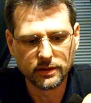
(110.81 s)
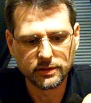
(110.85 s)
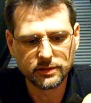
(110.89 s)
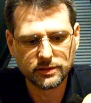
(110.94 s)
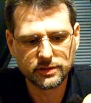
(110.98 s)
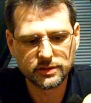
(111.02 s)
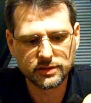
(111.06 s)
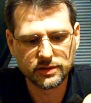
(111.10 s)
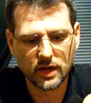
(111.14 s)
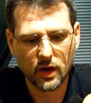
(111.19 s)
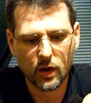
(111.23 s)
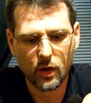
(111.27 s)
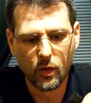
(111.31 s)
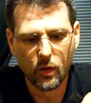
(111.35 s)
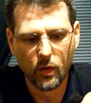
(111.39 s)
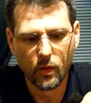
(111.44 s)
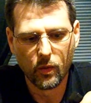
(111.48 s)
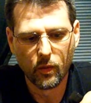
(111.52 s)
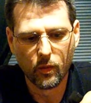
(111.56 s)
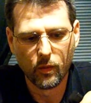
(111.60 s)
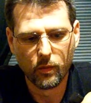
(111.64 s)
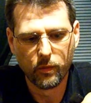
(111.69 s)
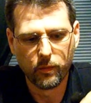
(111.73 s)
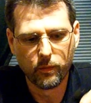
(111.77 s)

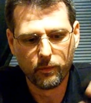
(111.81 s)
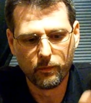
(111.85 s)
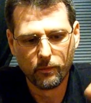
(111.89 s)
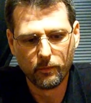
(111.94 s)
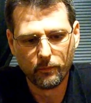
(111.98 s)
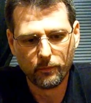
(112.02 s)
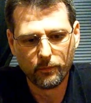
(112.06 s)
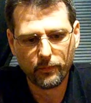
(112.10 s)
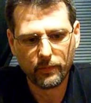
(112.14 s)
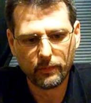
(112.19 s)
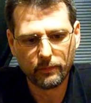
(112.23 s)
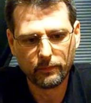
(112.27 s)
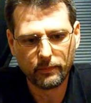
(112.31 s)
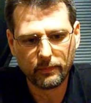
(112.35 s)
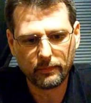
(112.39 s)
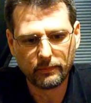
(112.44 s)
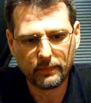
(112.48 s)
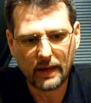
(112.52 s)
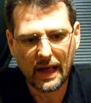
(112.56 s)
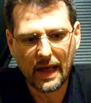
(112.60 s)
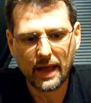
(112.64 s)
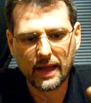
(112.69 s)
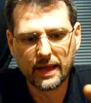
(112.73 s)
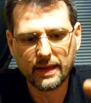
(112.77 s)
So
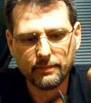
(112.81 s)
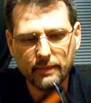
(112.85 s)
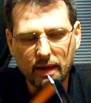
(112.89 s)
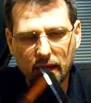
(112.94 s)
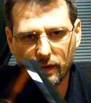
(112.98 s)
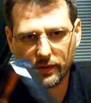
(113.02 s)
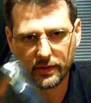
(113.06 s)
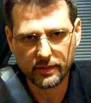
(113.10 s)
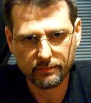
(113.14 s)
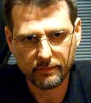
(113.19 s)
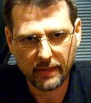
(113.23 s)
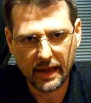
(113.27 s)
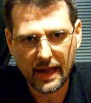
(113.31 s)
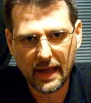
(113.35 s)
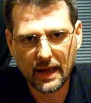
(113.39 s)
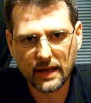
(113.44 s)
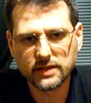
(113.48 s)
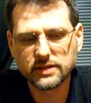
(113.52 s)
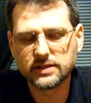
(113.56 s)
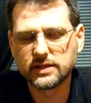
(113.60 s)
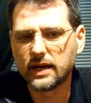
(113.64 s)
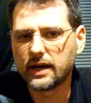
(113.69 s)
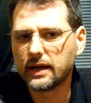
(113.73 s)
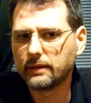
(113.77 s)
I emailed him
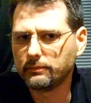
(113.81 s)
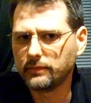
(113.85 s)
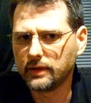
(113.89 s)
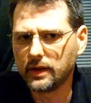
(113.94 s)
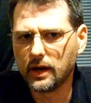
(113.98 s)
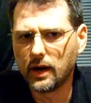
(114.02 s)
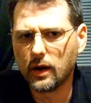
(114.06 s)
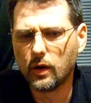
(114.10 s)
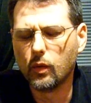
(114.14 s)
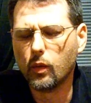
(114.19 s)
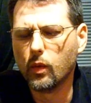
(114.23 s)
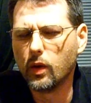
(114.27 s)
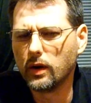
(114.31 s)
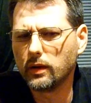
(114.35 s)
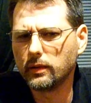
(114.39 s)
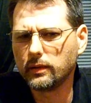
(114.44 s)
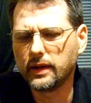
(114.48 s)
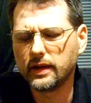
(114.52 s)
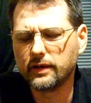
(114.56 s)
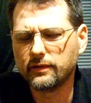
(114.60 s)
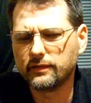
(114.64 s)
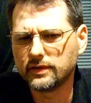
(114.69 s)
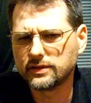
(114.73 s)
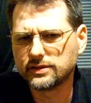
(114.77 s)
back, said, you know what,
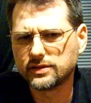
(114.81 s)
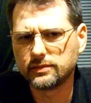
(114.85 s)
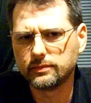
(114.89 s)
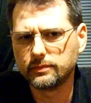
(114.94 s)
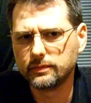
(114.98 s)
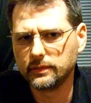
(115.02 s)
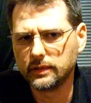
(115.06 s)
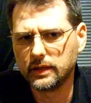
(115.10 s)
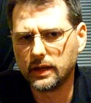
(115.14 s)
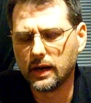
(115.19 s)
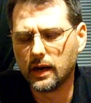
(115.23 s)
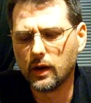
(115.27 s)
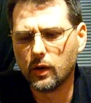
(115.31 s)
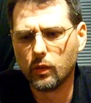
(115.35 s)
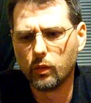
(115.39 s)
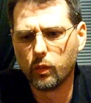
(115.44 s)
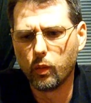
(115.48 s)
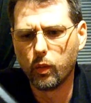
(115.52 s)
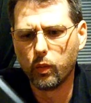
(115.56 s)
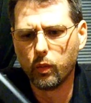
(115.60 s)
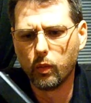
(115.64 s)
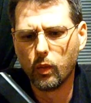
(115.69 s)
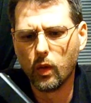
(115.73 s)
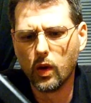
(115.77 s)
if it's, you know,
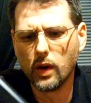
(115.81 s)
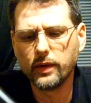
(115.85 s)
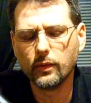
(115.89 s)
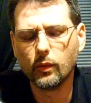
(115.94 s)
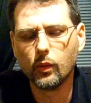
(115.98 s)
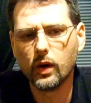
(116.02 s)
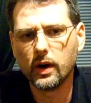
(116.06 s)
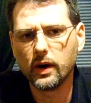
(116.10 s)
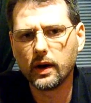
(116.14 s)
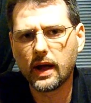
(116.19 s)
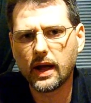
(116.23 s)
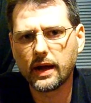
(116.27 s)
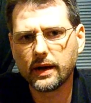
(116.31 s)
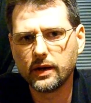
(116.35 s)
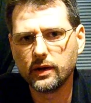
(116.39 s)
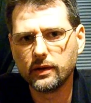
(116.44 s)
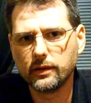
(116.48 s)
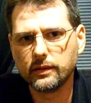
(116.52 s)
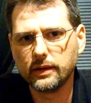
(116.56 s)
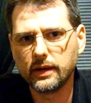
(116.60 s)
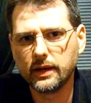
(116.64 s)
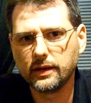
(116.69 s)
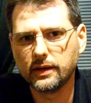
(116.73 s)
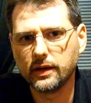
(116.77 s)
what I
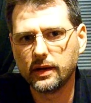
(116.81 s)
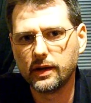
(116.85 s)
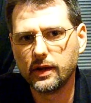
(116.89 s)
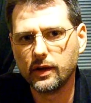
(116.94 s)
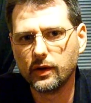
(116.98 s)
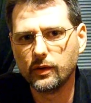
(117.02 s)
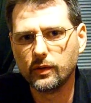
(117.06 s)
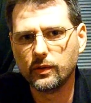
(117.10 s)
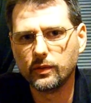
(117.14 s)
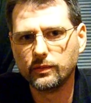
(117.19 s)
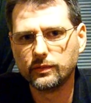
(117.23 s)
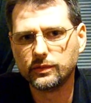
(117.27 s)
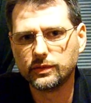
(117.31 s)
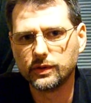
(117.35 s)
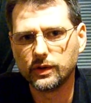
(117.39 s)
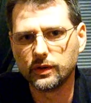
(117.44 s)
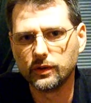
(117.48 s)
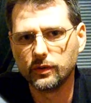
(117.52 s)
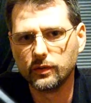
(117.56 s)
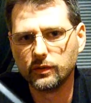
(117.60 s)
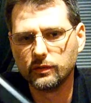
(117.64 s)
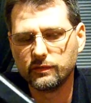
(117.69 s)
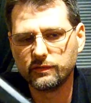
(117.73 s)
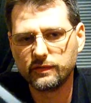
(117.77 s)
need to do
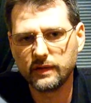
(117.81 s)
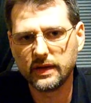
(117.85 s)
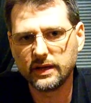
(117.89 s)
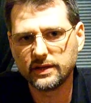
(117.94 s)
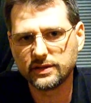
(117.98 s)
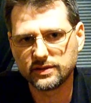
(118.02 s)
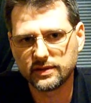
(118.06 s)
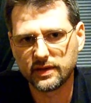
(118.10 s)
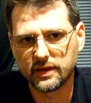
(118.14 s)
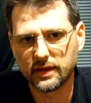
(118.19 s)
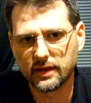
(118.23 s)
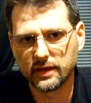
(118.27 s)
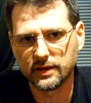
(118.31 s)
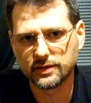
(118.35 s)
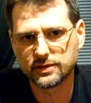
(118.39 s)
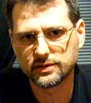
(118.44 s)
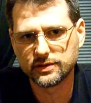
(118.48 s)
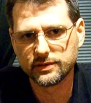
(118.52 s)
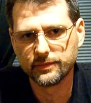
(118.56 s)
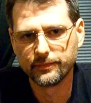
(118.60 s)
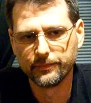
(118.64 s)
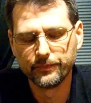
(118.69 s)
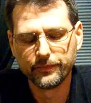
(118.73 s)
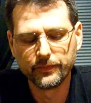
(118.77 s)
to fix
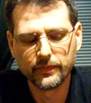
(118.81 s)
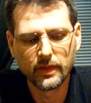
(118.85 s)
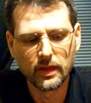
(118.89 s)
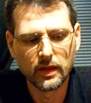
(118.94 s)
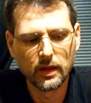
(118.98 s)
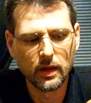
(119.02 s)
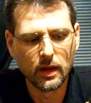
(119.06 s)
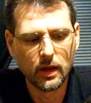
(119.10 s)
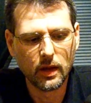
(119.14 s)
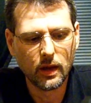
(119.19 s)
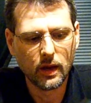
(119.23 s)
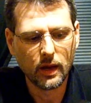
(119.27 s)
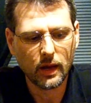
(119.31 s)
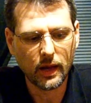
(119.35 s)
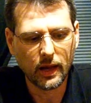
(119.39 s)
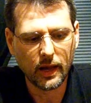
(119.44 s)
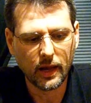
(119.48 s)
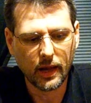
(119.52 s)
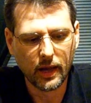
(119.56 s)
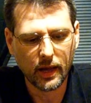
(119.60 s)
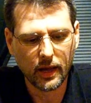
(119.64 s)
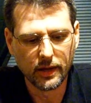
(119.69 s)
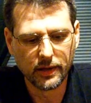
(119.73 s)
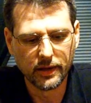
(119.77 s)
this,
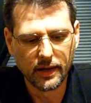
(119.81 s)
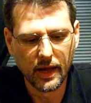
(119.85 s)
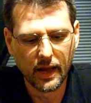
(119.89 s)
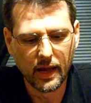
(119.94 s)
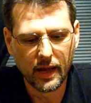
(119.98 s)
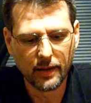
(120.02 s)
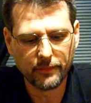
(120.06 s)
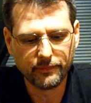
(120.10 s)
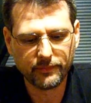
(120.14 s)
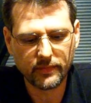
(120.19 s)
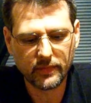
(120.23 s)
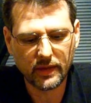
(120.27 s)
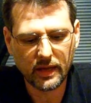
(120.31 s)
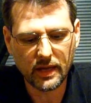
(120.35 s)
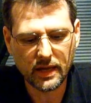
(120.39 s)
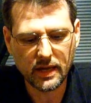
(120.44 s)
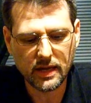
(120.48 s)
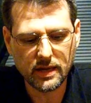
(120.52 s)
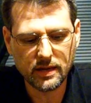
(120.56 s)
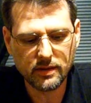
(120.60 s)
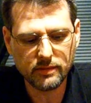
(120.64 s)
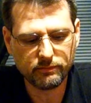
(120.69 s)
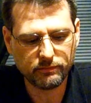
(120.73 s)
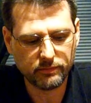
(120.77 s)
and
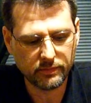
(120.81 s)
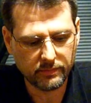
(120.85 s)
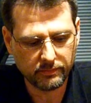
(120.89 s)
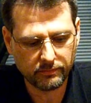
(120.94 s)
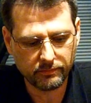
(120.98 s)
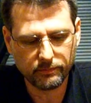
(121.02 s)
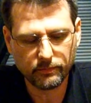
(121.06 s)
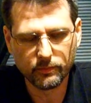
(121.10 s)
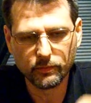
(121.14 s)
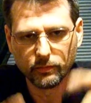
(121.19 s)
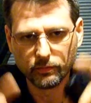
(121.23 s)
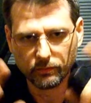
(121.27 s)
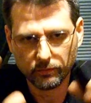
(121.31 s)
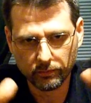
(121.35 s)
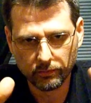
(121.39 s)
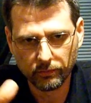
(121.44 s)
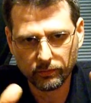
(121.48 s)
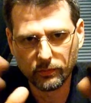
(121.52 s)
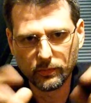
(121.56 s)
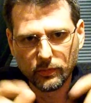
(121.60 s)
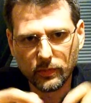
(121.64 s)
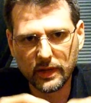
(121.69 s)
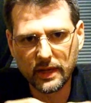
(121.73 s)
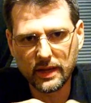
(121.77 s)
he
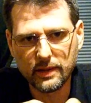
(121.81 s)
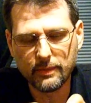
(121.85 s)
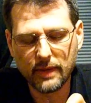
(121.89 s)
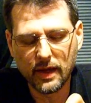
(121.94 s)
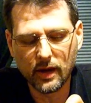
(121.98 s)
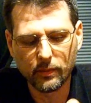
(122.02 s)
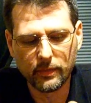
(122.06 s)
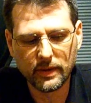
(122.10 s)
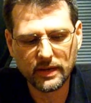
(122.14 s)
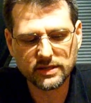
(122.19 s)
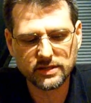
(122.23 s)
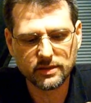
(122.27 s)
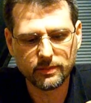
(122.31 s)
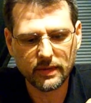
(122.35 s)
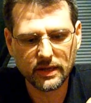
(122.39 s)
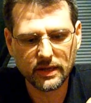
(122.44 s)
emailed me some